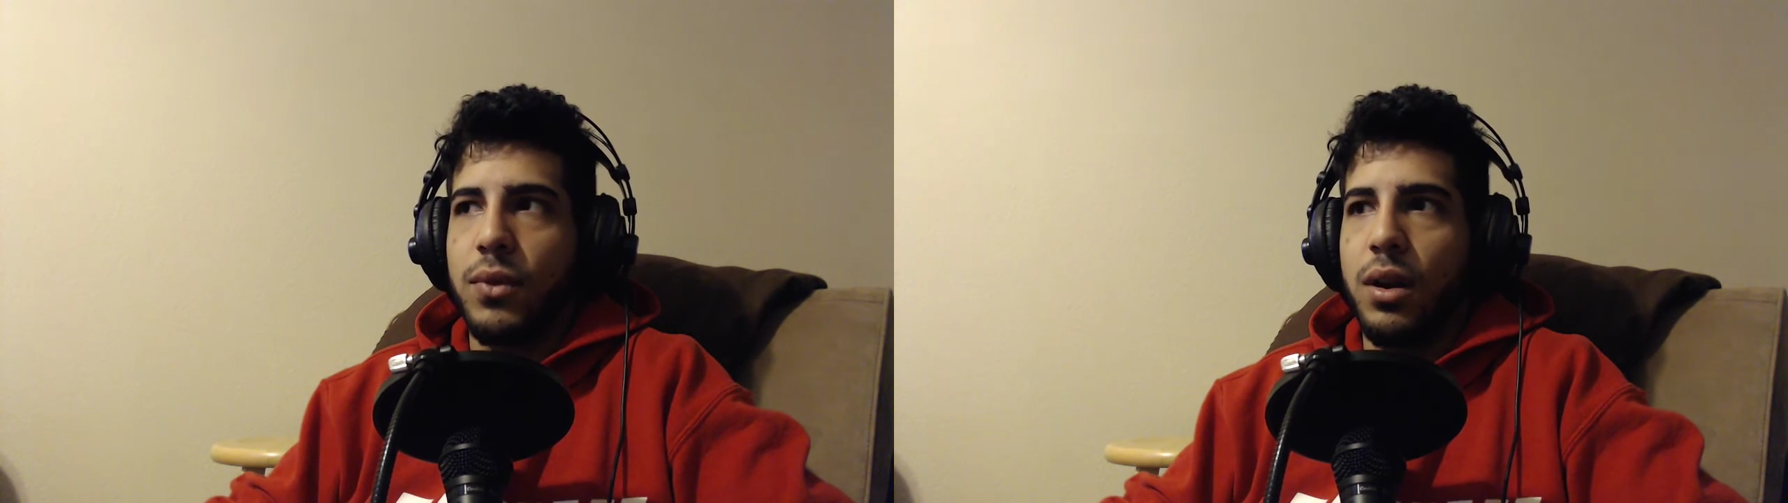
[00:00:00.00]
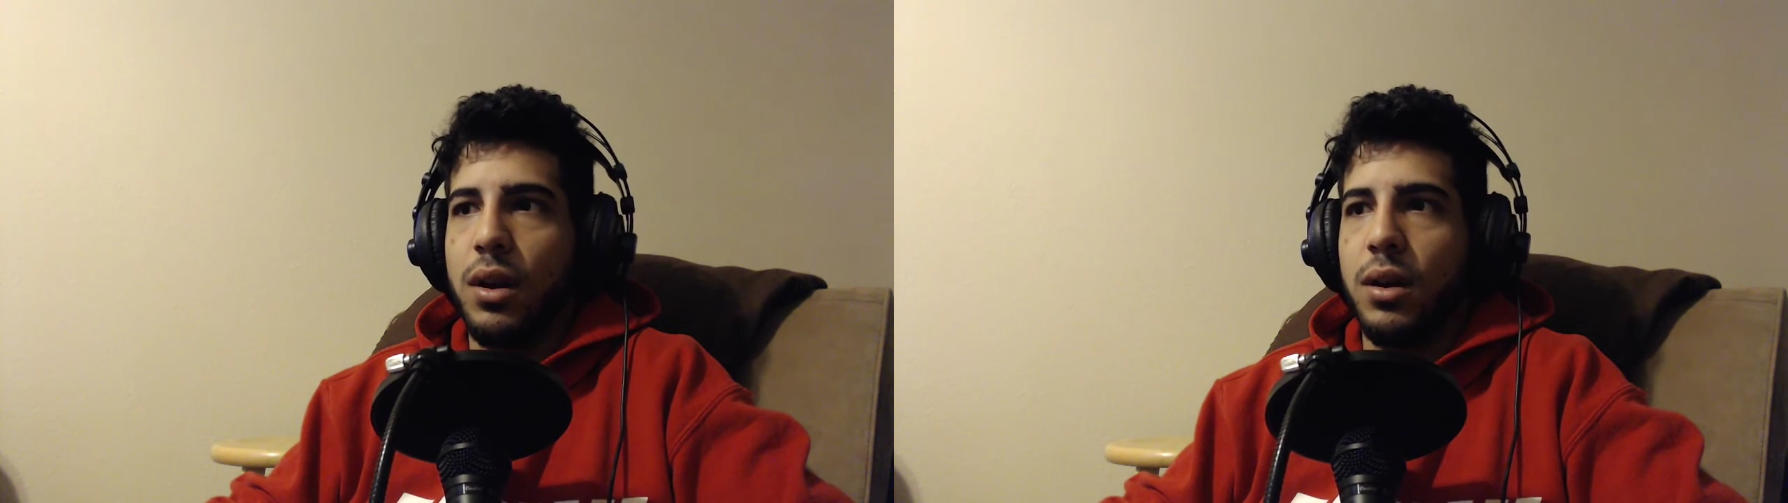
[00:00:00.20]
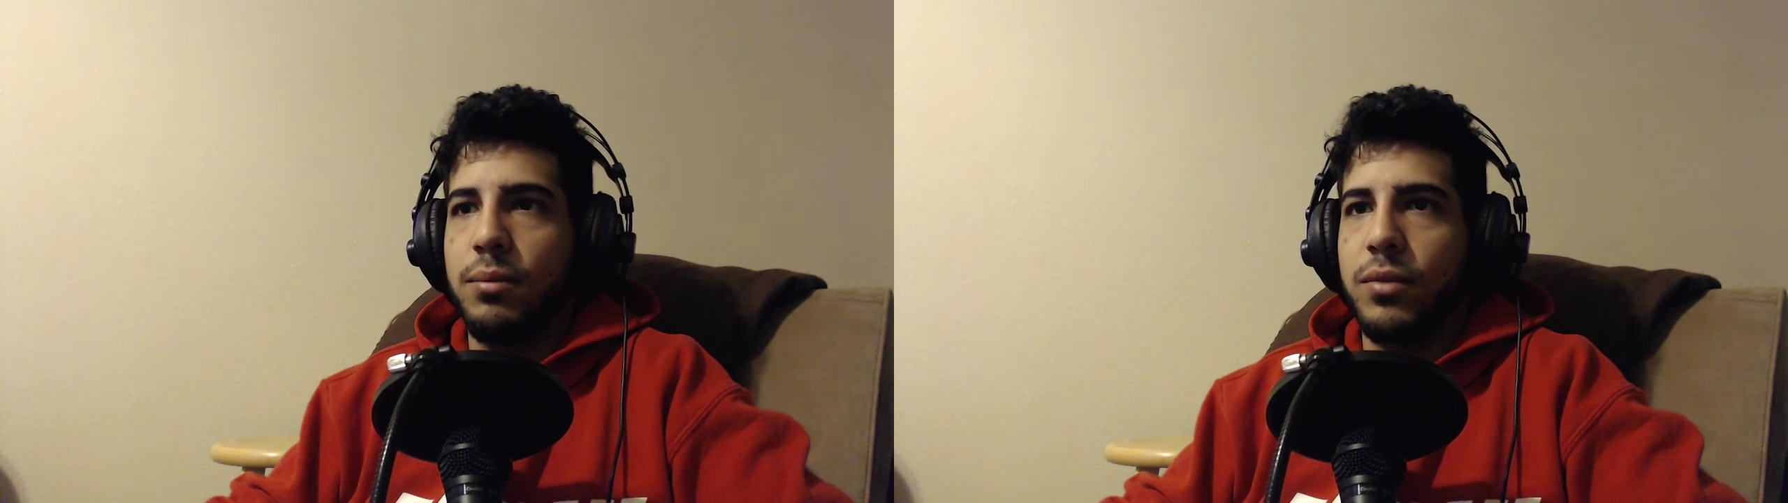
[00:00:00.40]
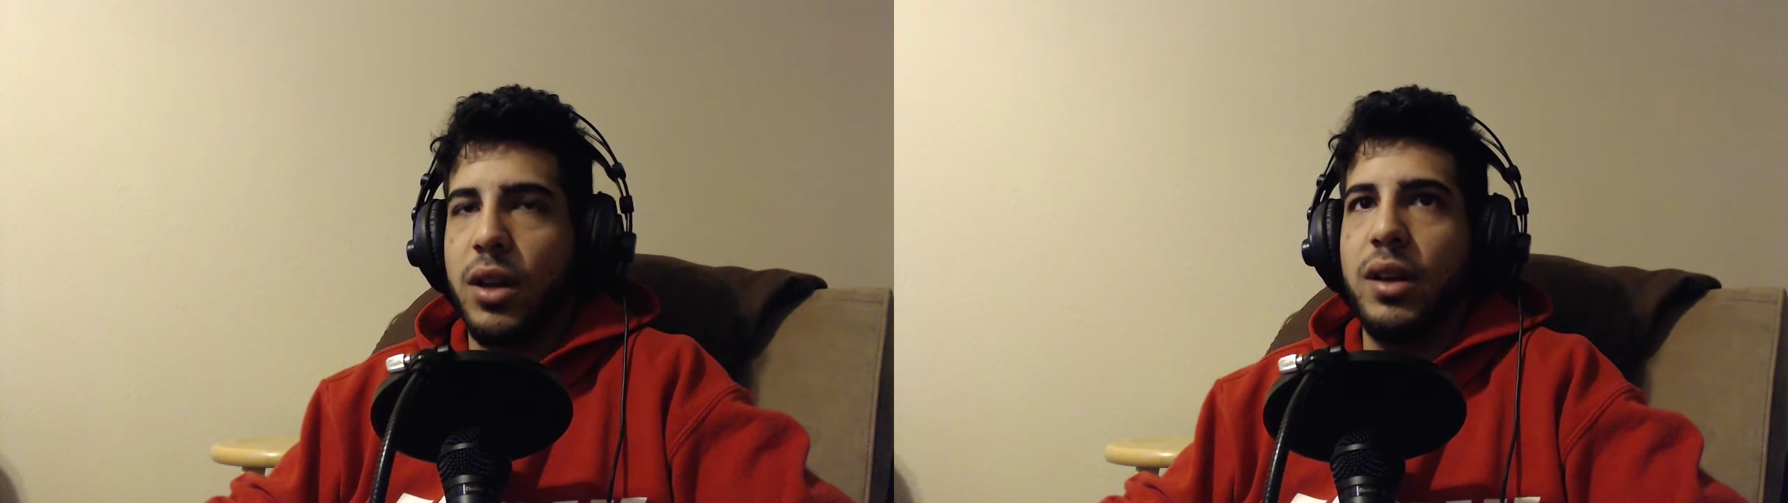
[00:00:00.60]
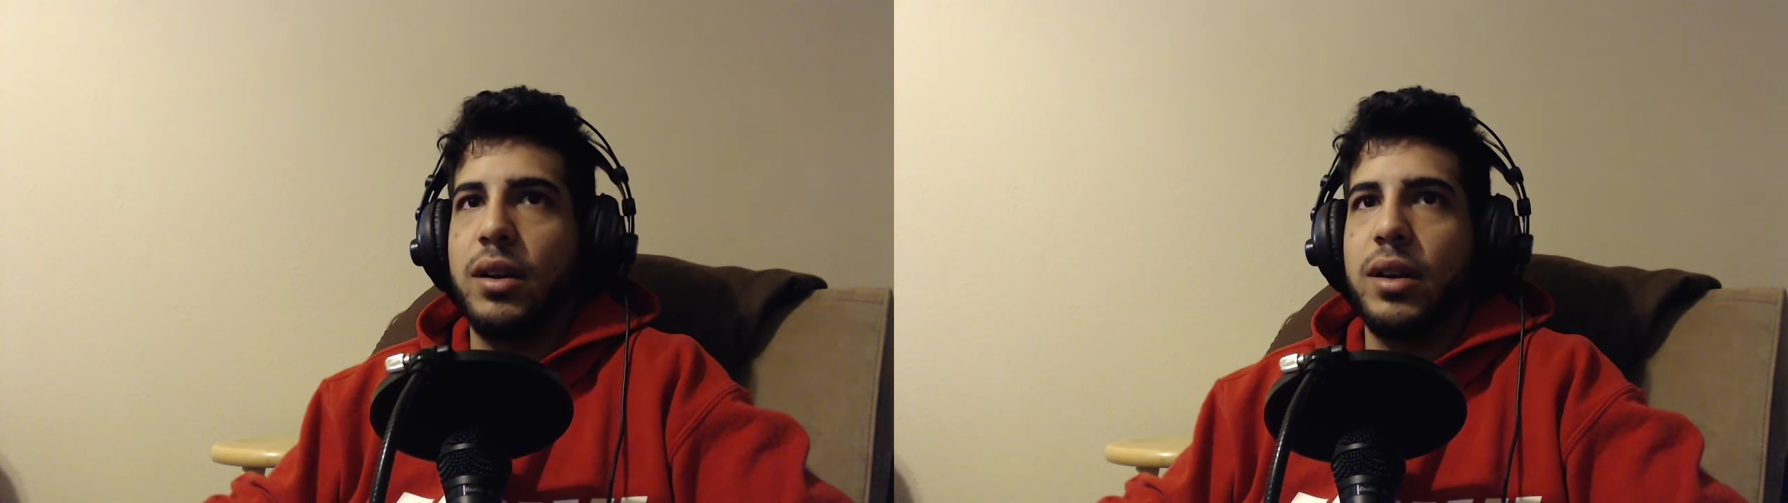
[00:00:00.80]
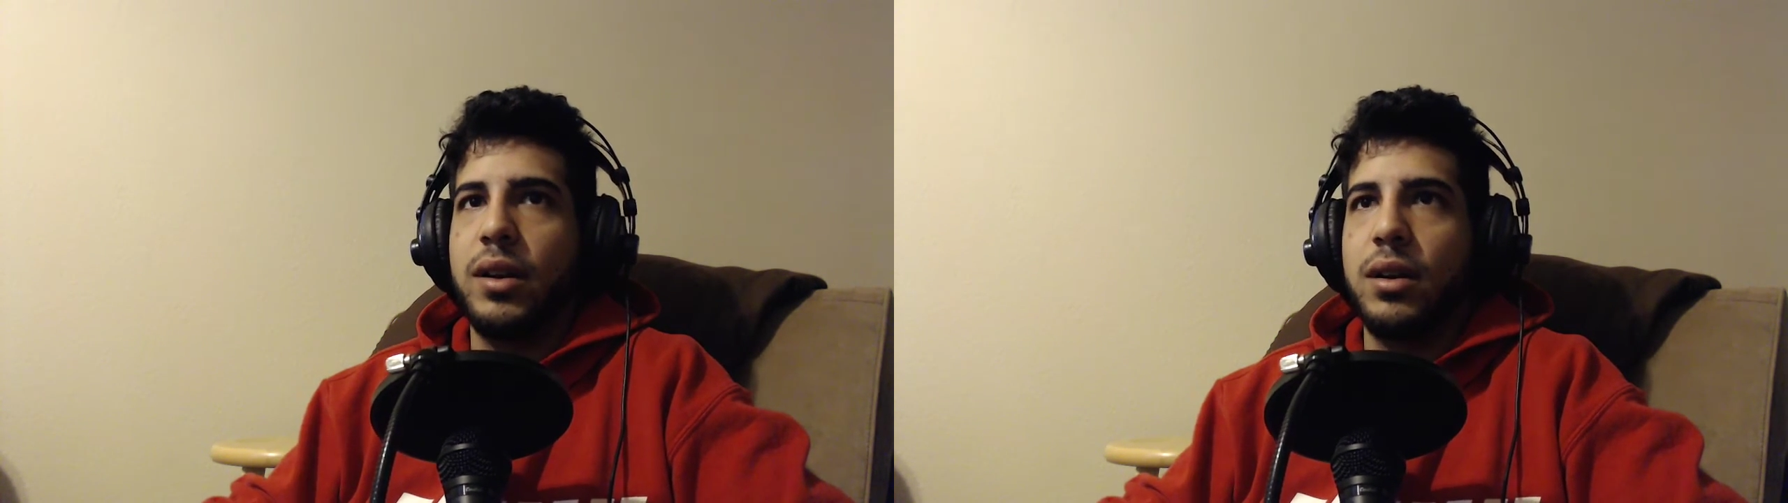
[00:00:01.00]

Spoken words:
I'm gonna